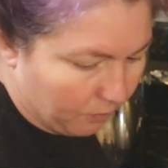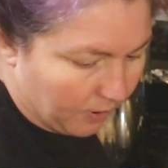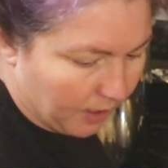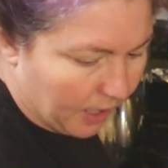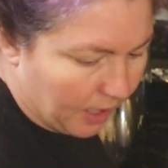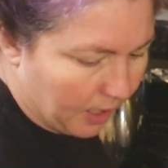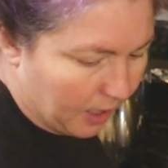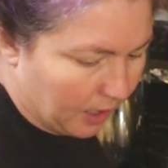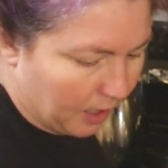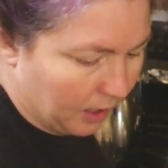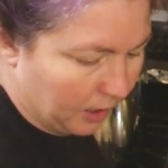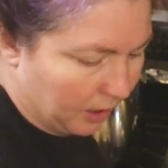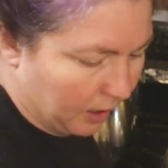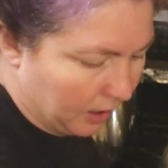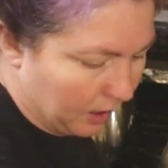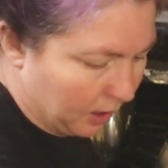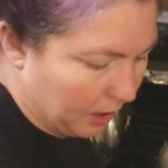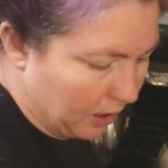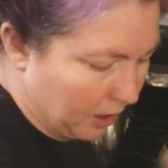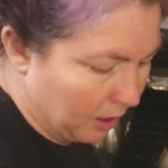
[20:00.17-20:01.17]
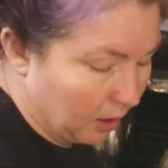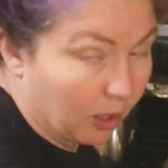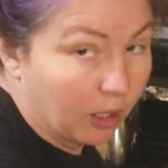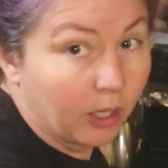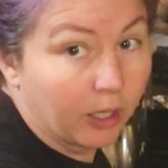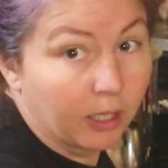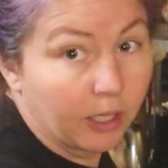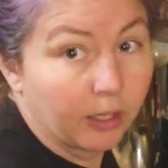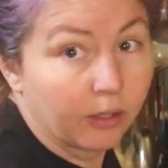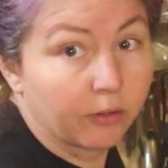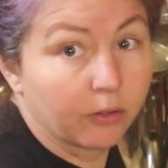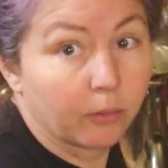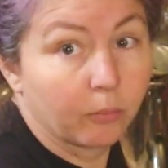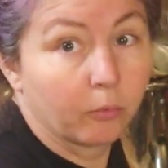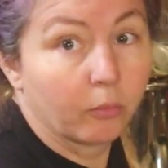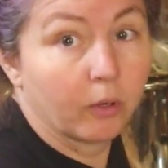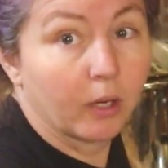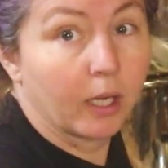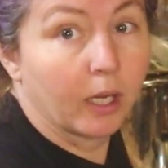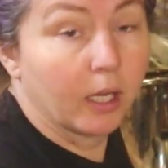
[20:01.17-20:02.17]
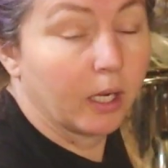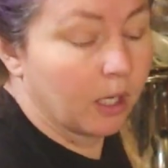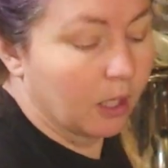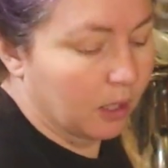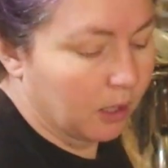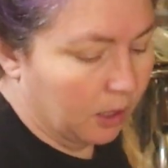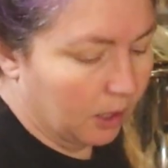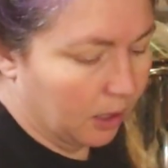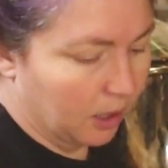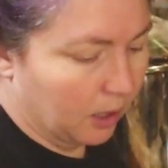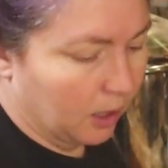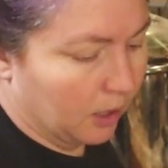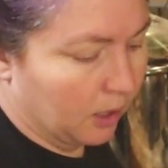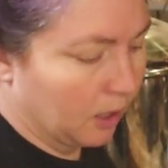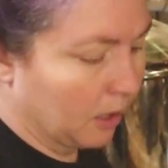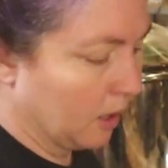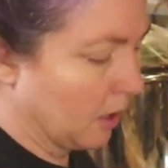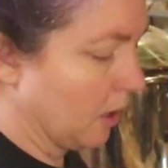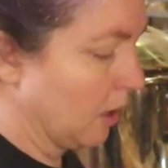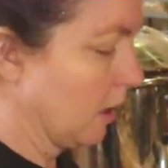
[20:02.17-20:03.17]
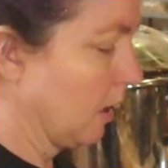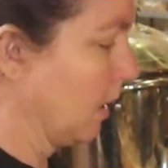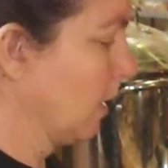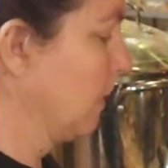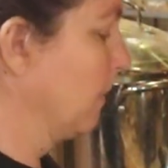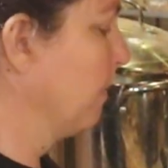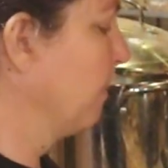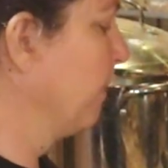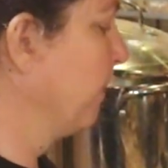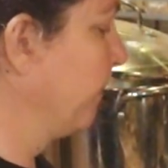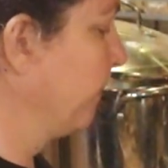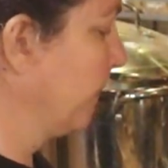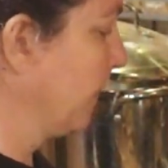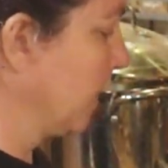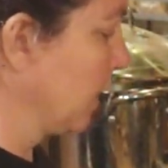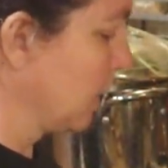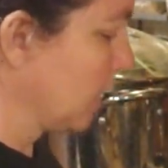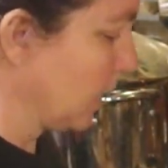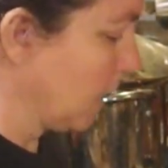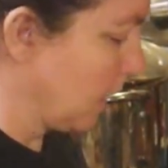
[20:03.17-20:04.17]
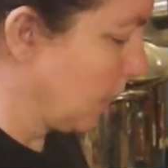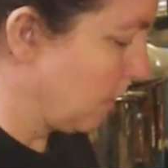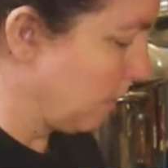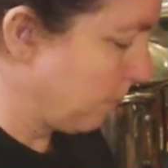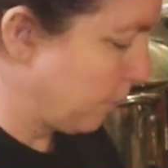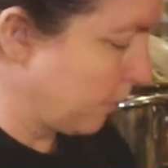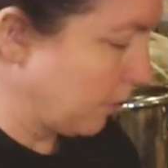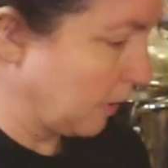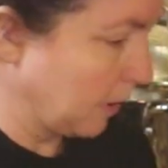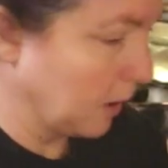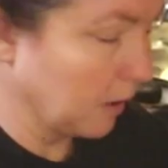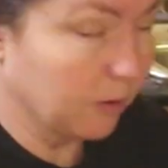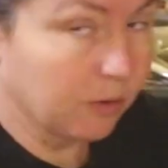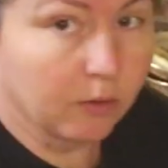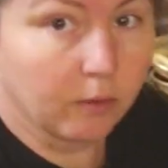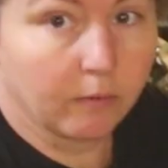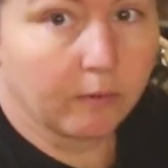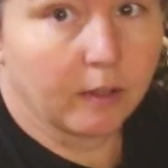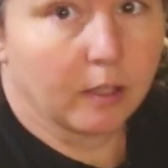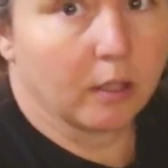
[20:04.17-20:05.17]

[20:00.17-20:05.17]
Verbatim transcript: red onion here. I got some red onion. Let's get put this over